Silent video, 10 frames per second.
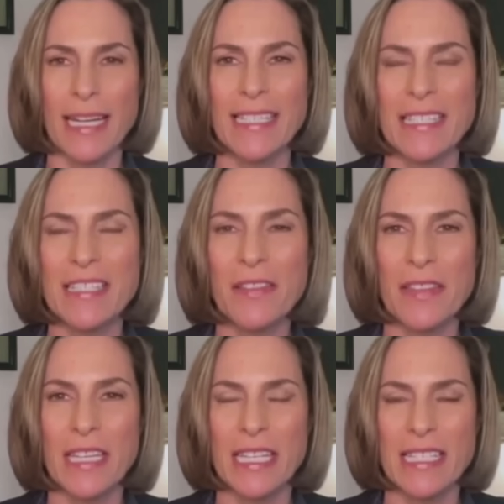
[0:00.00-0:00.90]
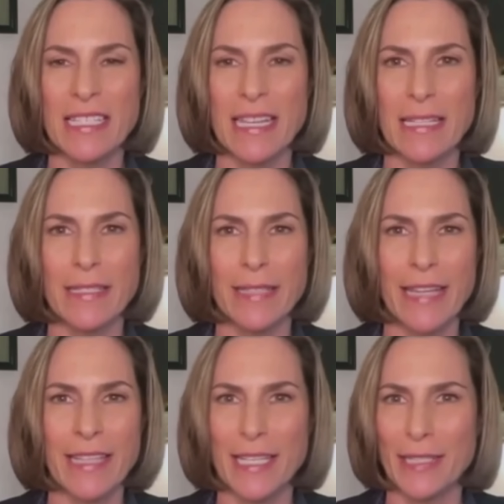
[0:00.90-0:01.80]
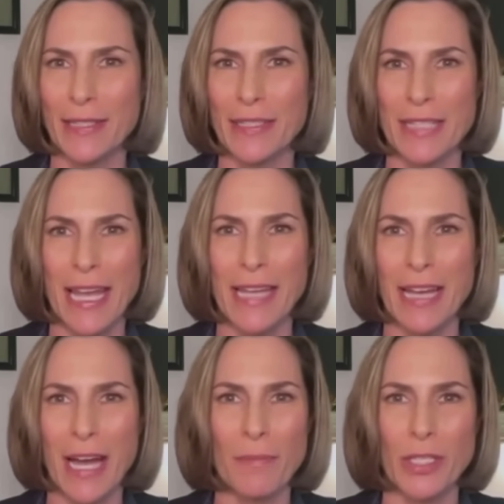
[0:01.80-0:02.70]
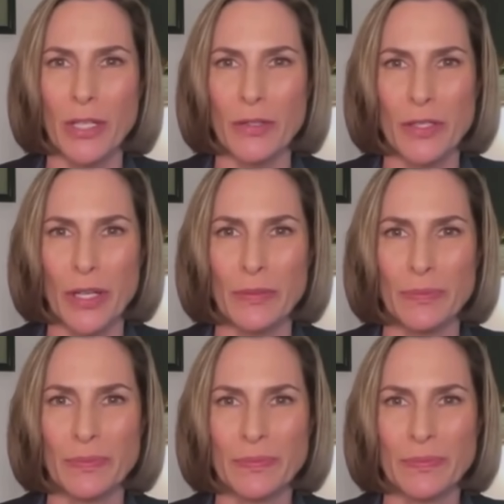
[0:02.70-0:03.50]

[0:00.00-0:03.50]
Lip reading: I still think he says at the end of the day, I'm a no-show.